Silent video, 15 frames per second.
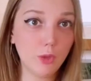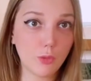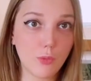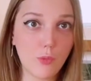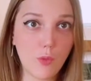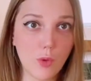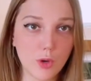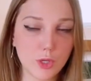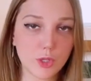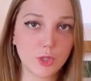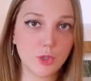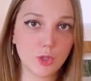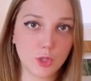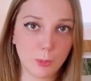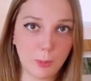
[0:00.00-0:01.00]
of course
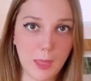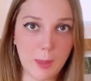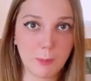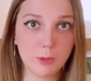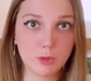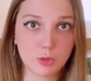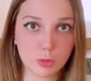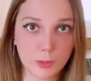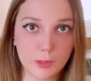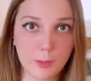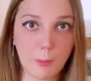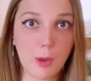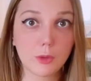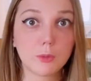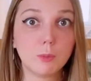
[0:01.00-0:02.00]
you should be able to write
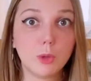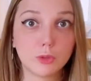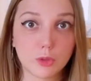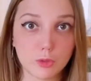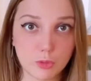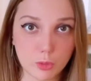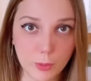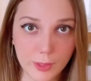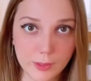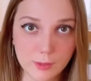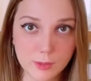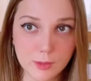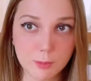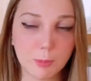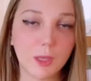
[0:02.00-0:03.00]
about modern
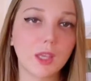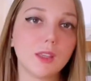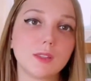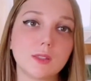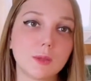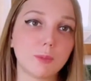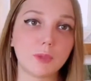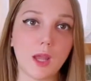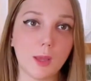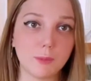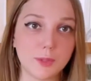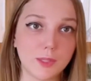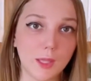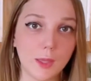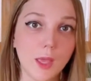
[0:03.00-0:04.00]
trends, because
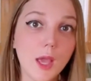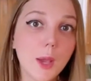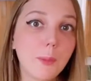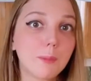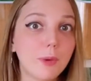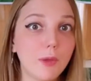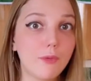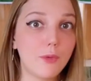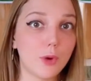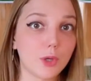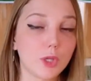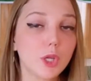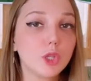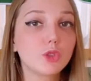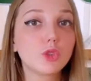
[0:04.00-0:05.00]
sometimes they prefer
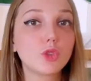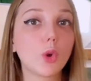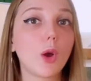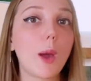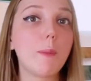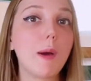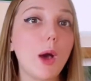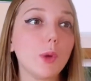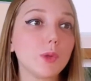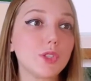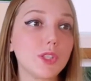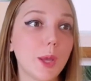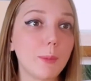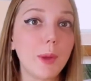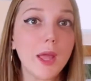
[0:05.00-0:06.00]
to talk about
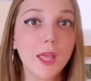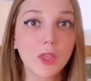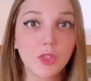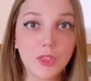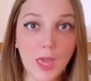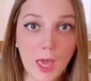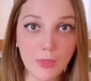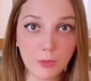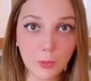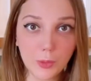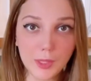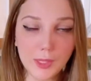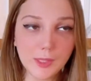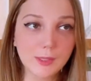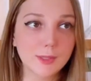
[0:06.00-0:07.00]
some
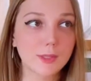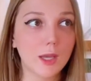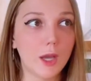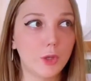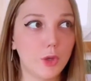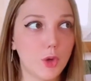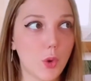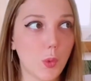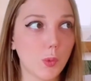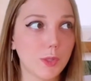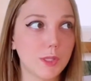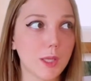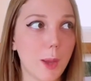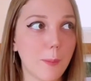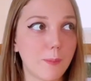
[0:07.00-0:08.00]
gatherings, I don't know,
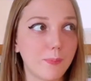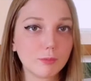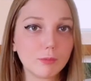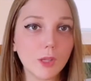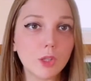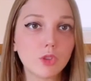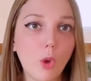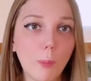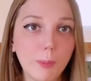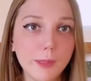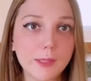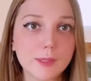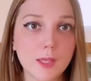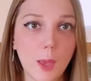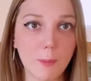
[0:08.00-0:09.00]
some
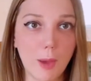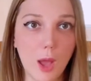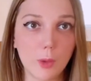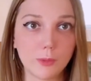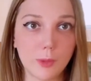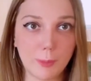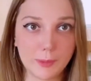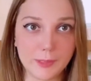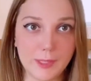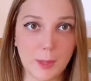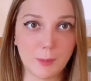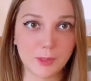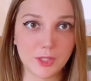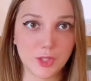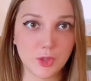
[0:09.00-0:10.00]
topics about the
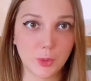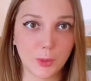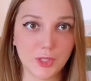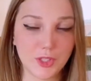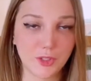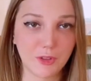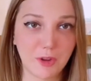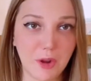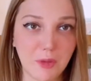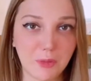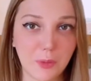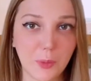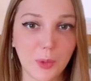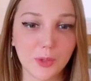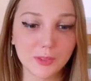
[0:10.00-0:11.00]
pandemic situation around
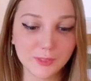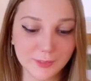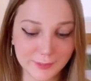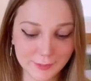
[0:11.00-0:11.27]
the world.